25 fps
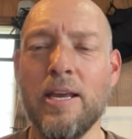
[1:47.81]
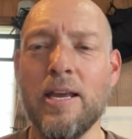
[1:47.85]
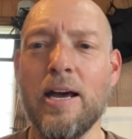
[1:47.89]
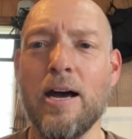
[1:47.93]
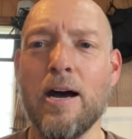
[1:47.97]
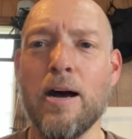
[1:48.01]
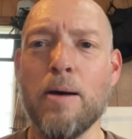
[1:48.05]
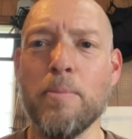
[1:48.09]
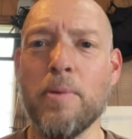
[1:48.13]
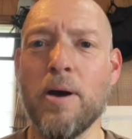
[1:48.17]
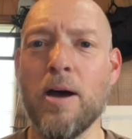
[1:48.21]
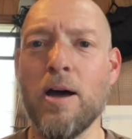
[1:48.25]

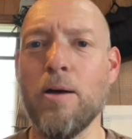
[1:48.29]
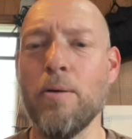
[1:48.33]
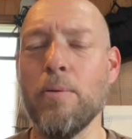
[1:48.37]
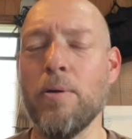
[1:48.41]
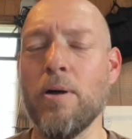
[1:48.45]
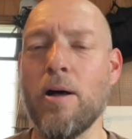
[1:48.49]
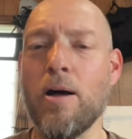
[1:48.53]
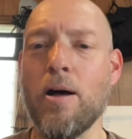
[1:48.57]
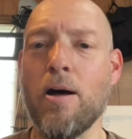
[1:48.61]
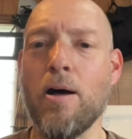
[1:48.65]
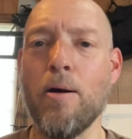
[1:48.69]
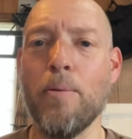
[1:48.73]
Um,
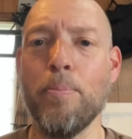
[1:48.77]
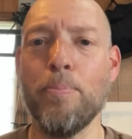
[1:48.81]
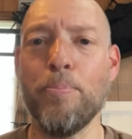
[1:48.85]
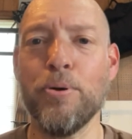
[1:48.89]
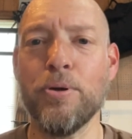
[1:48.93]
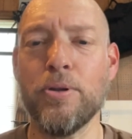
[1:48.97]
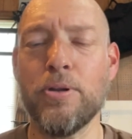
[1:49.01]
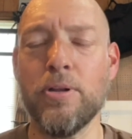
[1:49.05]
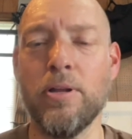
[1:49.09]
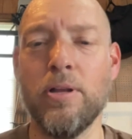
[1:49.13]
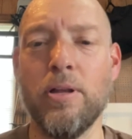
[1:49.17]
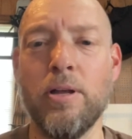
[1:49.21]
I'll, I'll
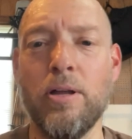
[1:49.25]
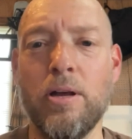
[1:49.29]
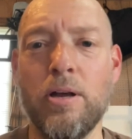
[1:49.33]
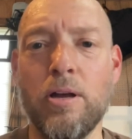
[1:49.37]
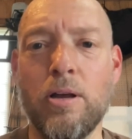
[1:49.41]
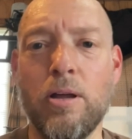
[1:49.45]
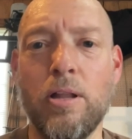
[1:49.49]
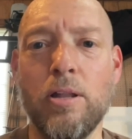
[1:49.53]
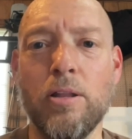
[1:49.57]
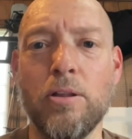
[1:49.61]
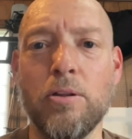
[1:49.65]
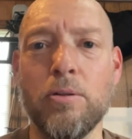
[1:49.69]
put
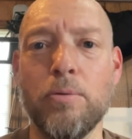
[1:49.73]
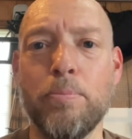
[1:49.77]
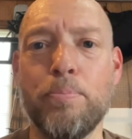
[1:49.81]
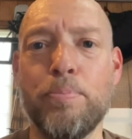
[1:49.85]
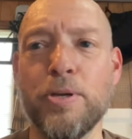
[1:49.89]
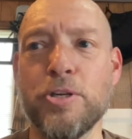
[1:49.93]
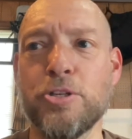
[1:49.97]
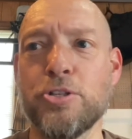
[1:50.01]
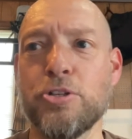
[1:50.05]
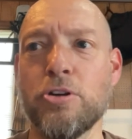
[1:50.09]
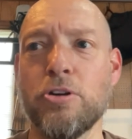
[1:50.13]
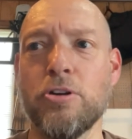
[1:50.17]
a, a, little
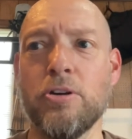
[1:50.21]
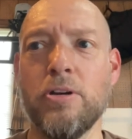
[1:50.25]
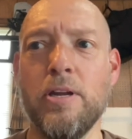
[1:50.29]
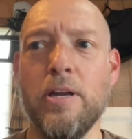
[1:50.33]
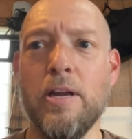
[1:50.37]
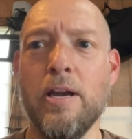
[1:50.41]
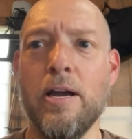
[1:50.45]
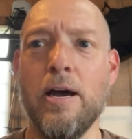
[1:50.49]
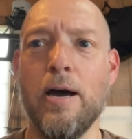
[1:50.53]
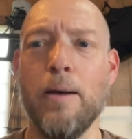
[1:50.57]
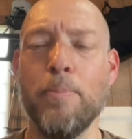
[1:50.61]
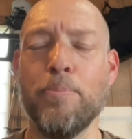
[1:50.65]
picture
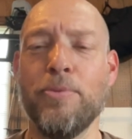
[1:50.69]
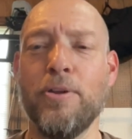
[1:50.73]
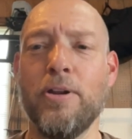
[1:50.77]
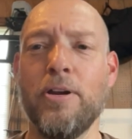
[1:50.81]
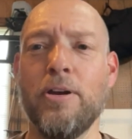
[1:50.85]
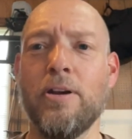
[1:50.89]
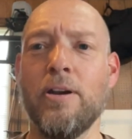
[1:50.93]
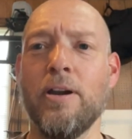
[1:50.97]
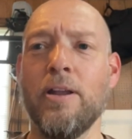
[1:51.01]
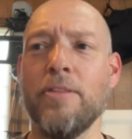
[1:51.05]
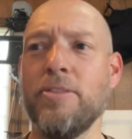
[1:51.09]
up there.